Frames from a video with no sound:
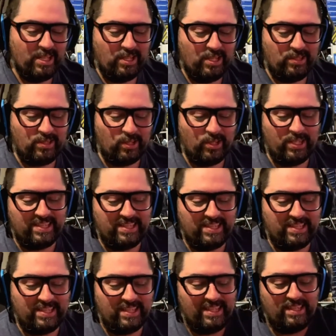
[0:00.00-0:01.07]
so this
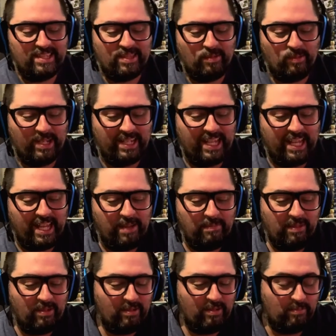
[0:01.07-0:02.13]
is the one game
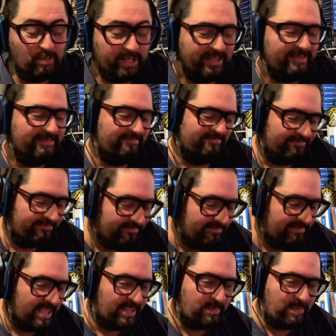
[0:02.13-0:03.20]
or one
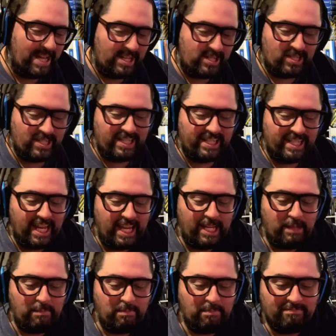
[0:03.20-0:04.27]
expansion
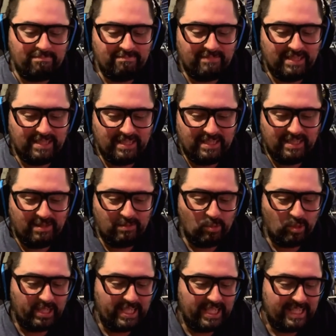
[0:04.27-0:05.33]
game
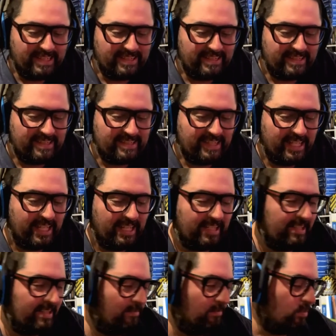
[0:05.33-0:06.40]
release that
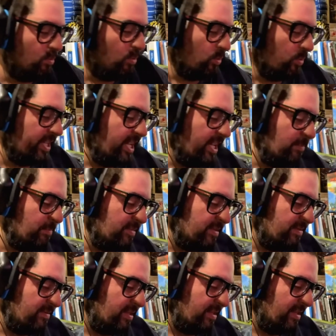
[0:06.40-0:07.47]
Warlord
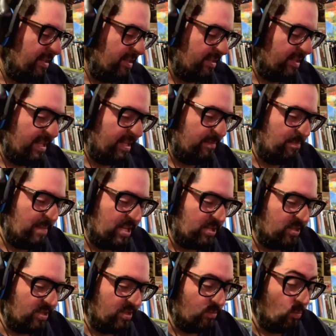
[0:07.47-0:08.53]
Games had
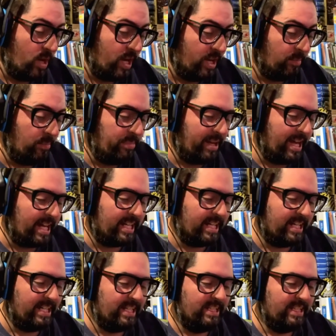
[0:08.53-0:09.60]
mentioned a while back.